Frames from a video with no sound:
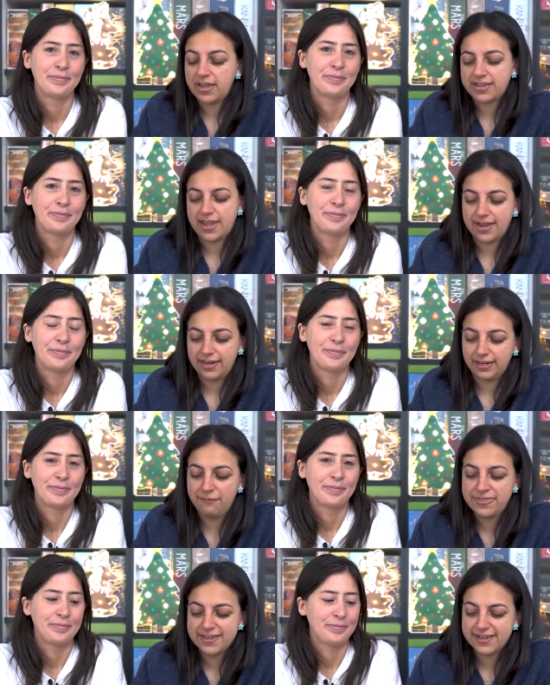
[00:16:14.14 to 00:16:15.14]
Speaker 1: again, I love
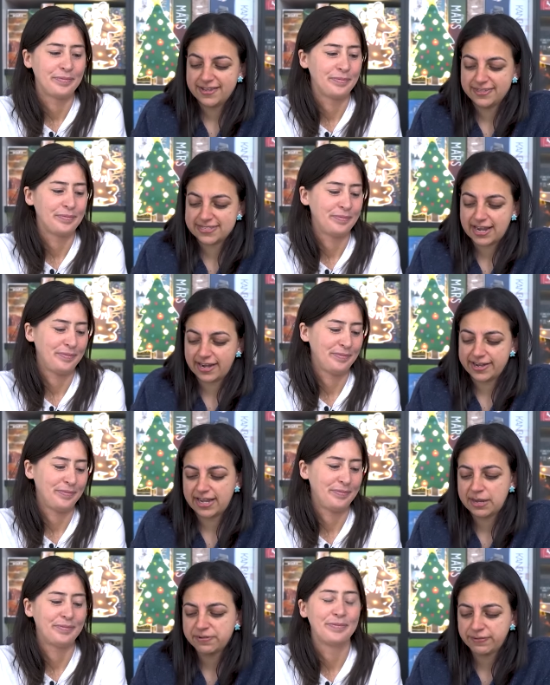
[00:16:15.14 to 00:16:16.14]
the, the tagline, a
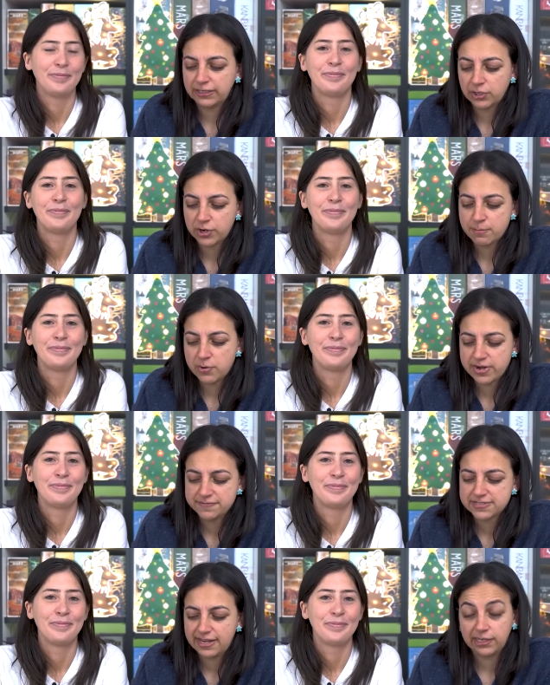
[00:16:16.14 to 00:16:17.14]
game of
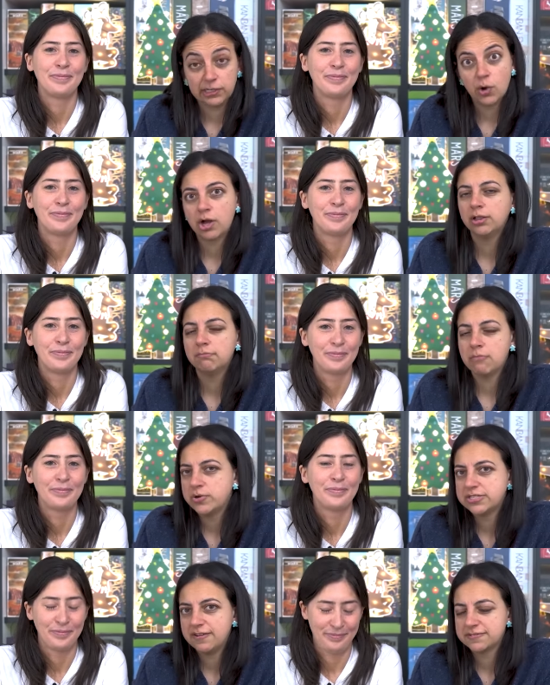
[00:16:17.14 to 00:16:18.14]
locomotives and local
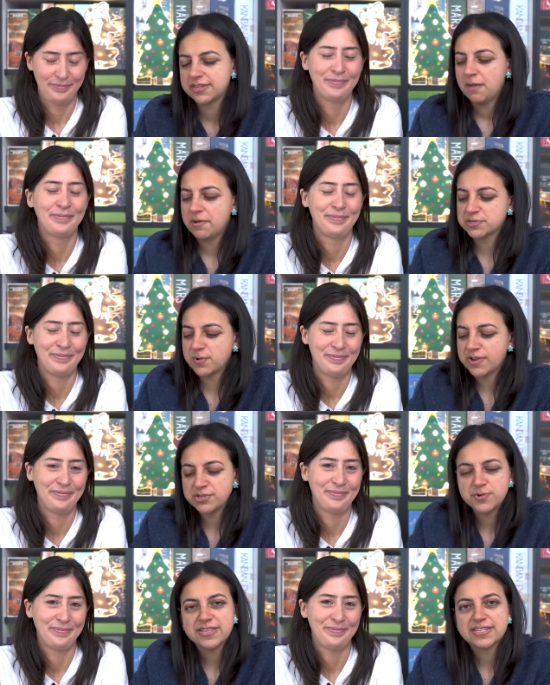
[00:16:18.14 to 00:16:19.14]
motives, because what you're
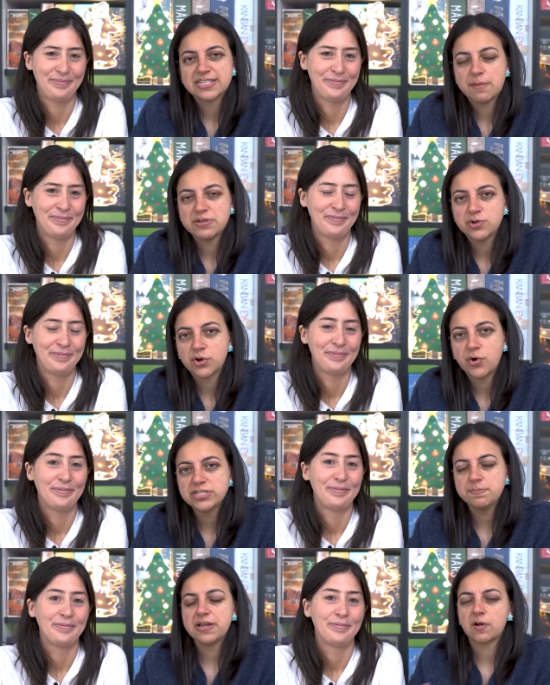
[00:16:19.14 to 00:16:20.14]
doing in this game is you're going
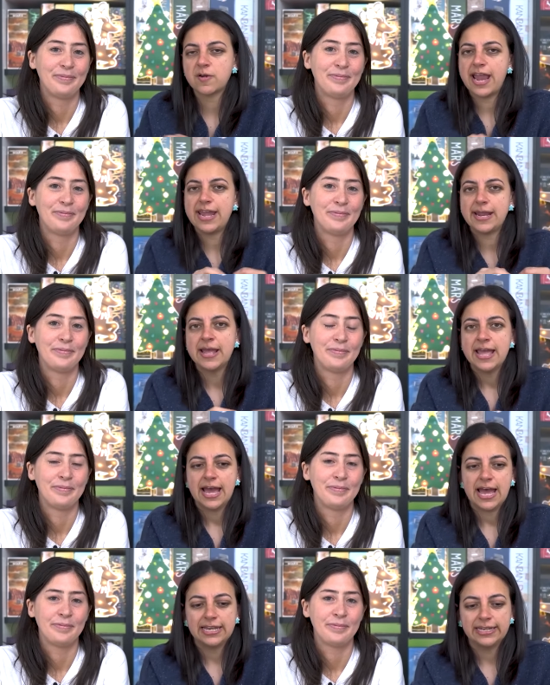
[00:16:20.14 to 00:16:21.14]
to be creating
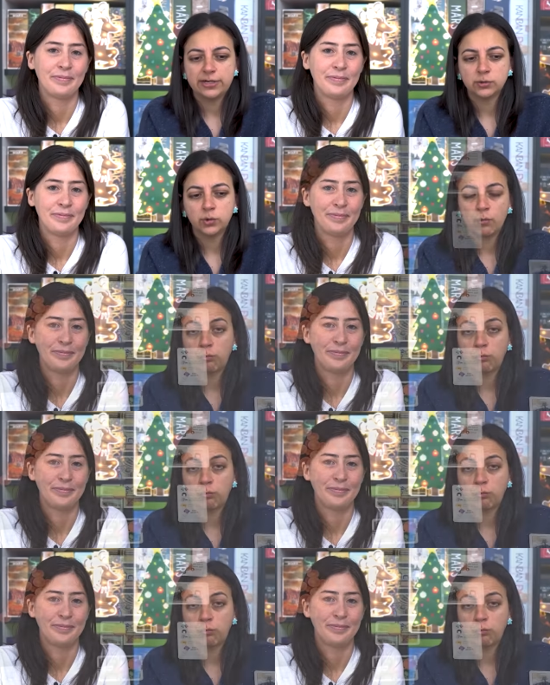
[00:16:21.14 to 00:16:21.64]
uh, little